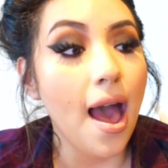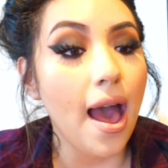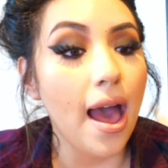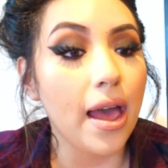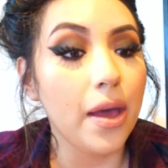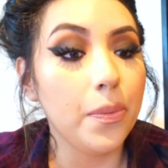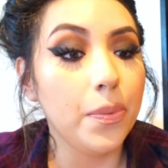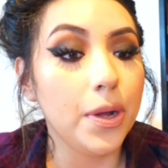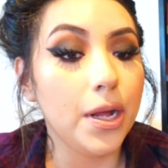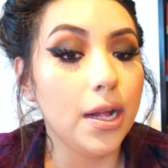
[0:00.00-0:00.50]

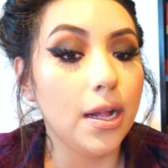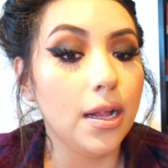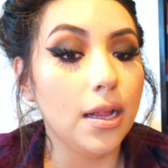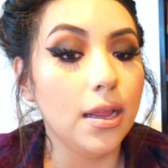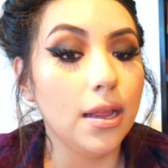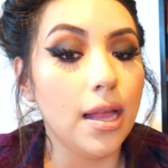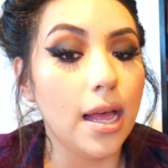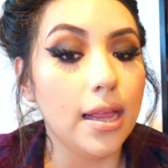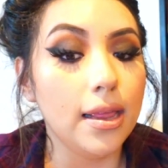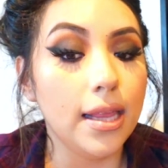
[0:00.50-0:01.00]
I
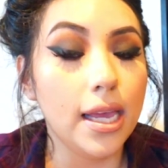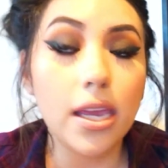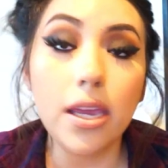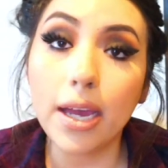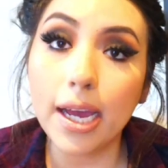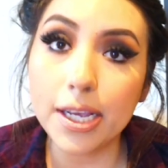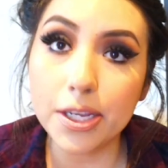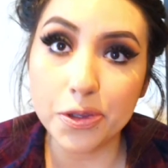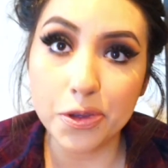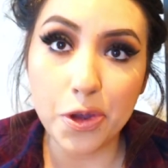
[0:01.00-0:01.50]
will let you
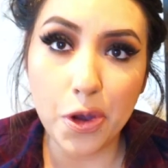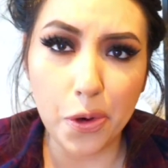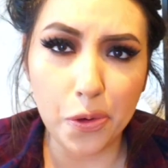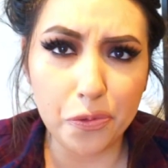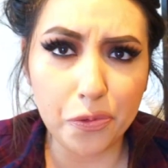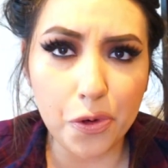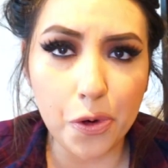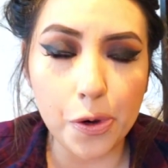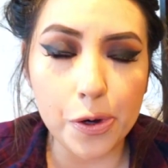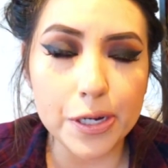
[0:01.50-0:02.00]
guys know,
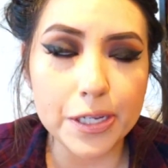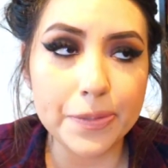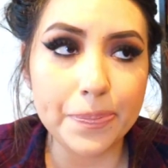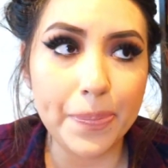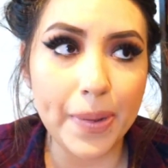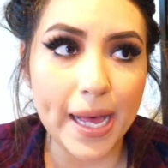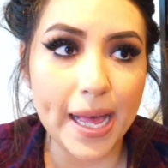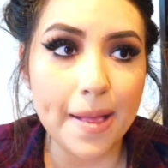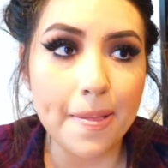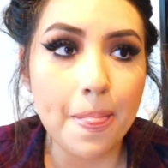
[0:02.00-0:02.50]
of course,
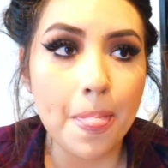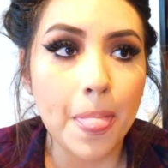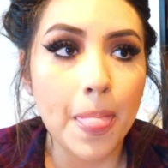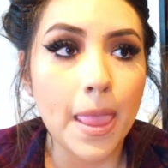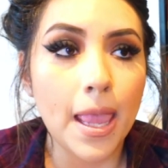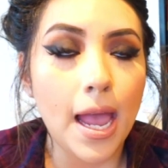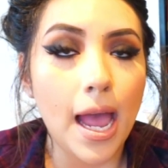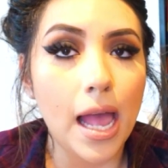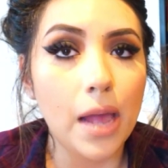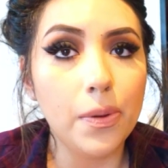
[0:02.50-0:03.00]
but
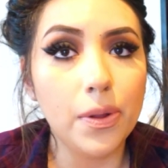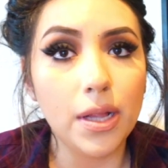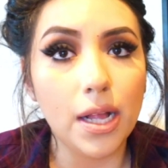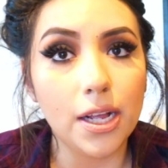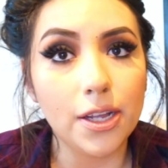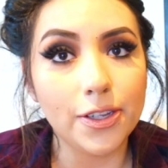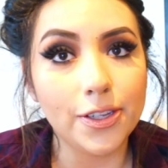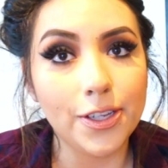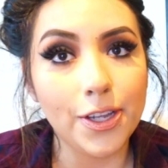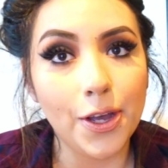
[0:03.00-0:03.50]
I will
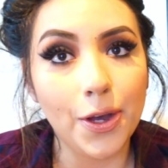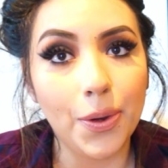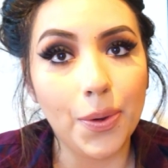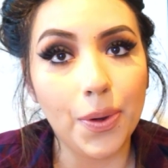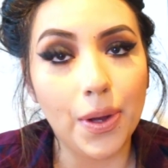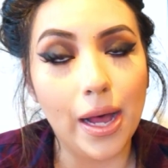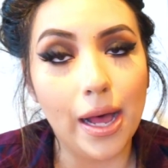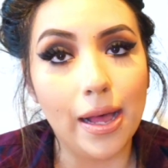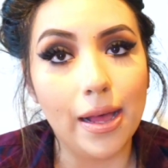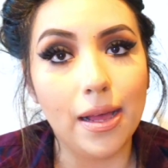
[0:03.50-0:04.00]

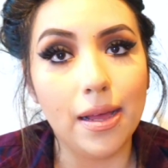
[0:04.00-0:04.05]
also